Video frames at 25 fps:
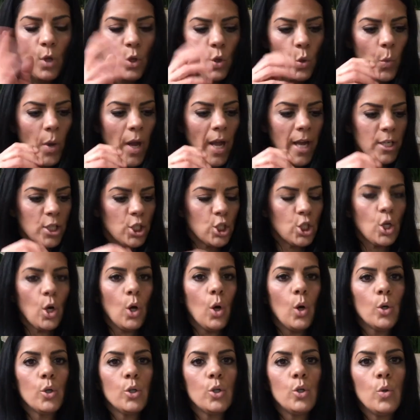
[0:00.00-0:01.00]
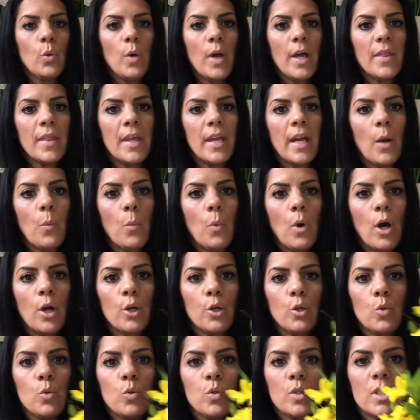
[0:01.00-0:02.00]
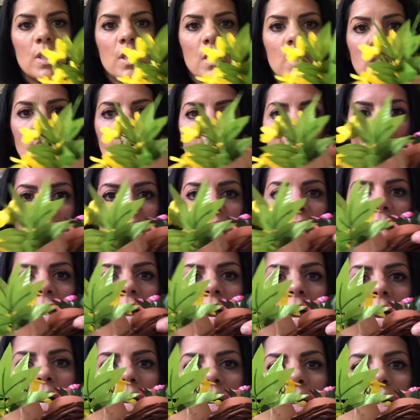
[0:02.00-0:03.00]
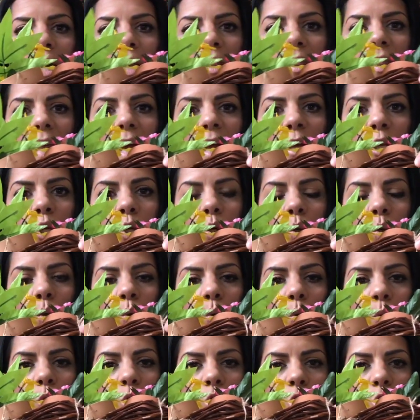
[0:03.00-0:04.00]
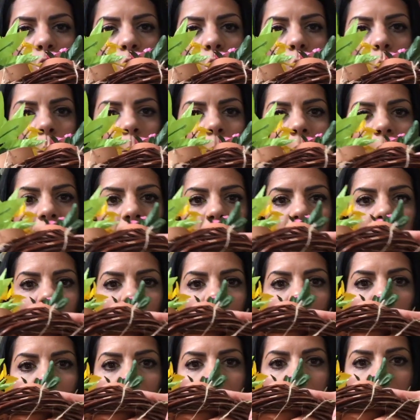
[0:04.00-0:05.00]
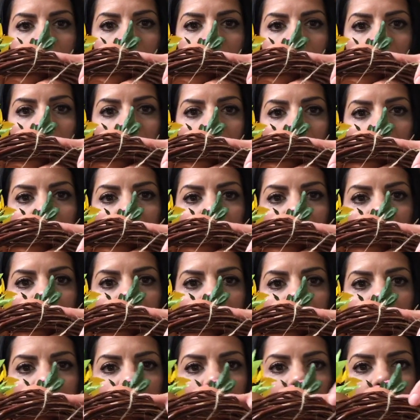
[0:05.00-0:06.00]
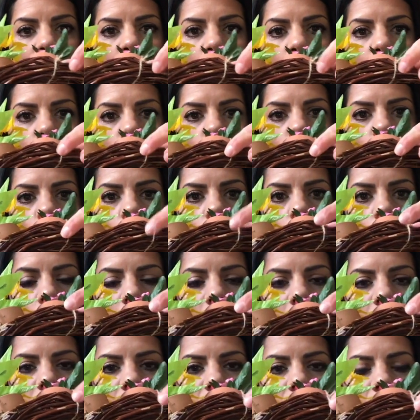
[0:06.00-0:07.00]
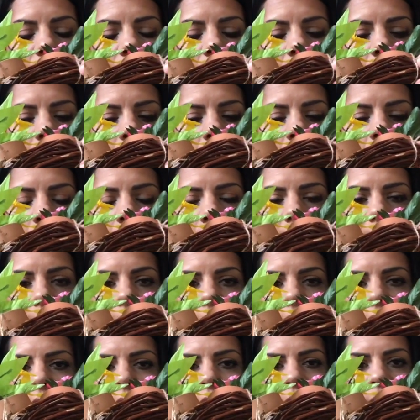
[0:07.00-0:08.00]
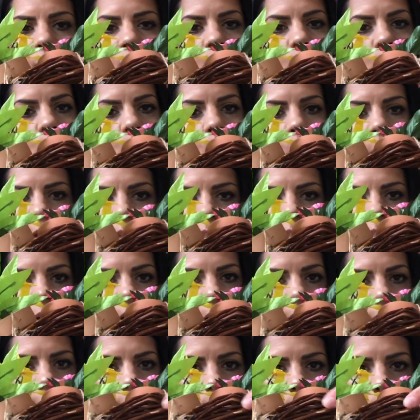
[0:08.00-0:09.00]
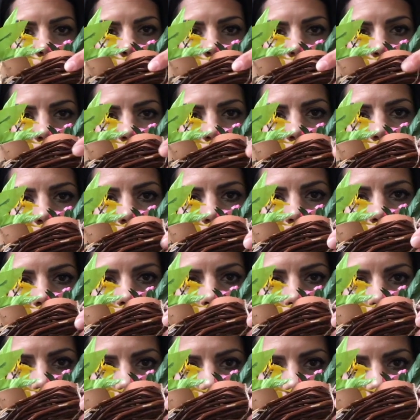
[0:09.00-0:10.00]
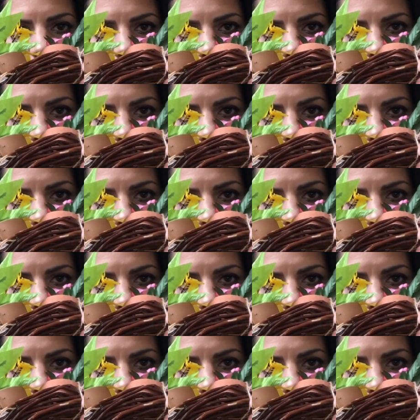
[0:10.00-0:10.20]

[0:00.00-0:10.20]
the way I showed you, and then I want you, and then you should go back there and tie these with anything you want to tie with. I did it with